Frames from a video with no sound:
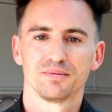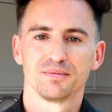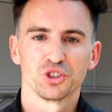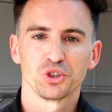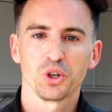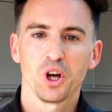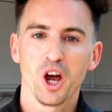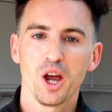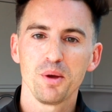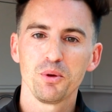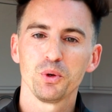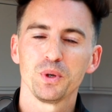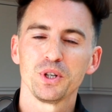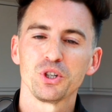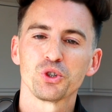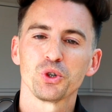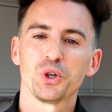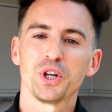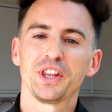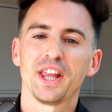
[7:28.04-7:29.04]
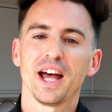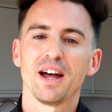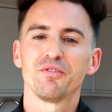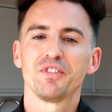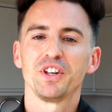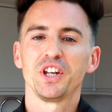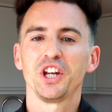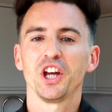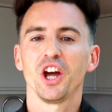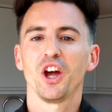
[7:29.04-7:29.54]
So I hope you enjoyed that
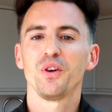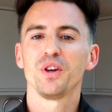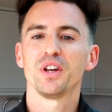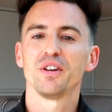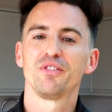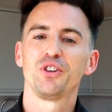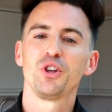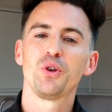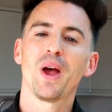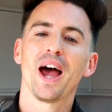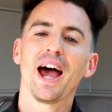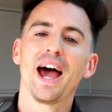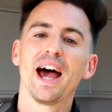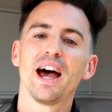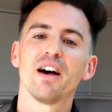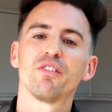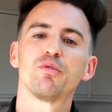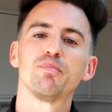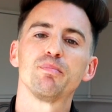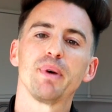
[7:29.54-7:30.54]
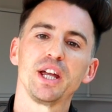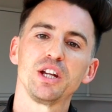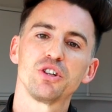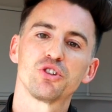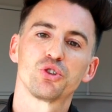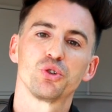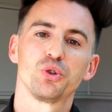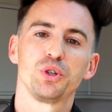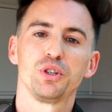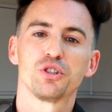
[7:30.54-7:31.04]
video. If you have, make
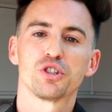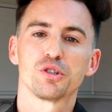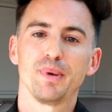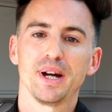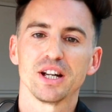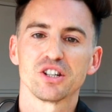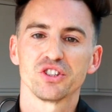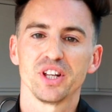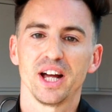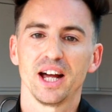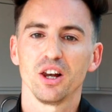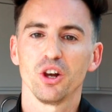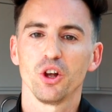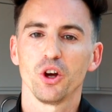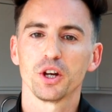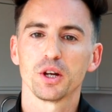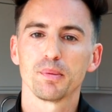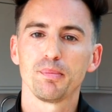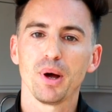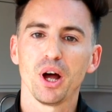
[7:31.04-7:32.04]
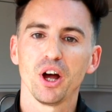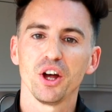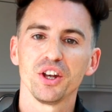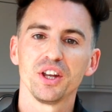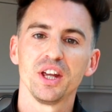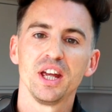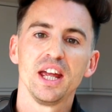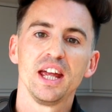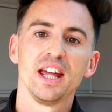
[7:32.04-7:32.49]
sure you smash that like button.